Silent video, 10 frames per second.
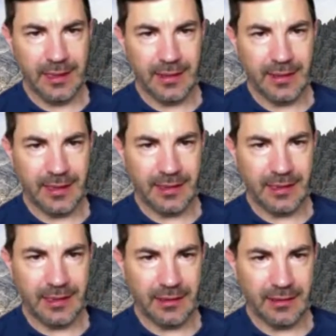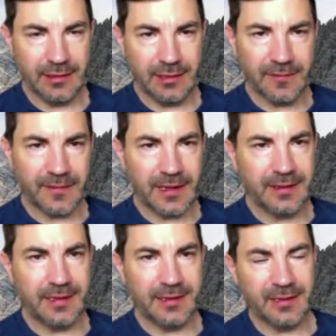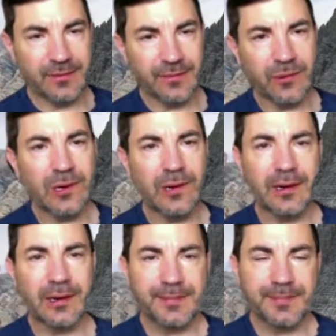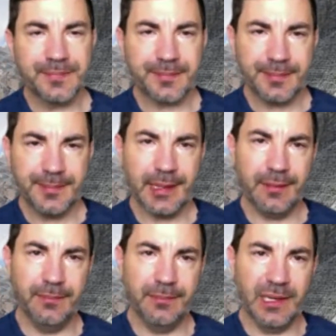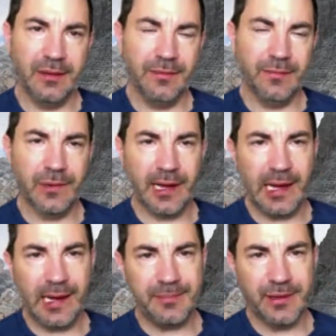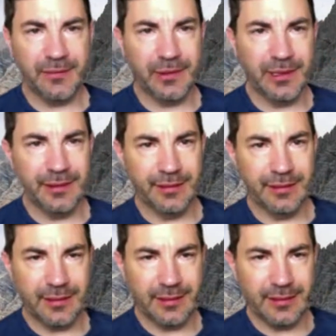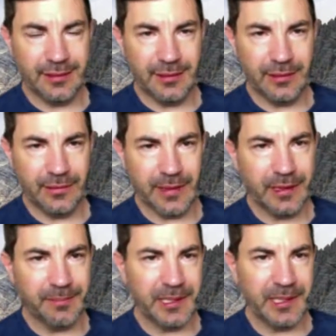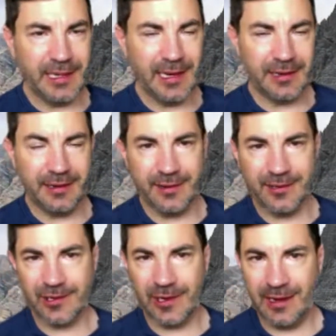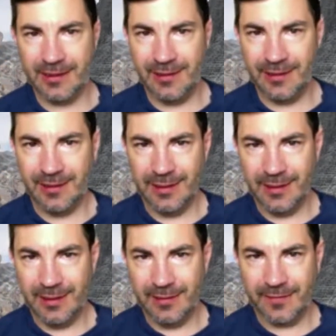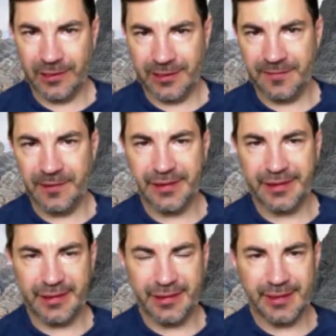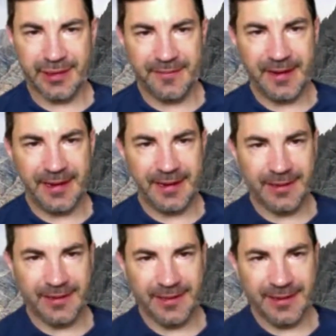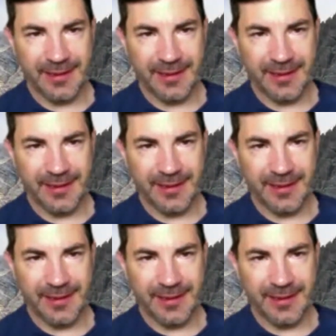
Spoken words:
that they didn't find that it didn't work. But what happened was, the company had another trial for a different disease that failed,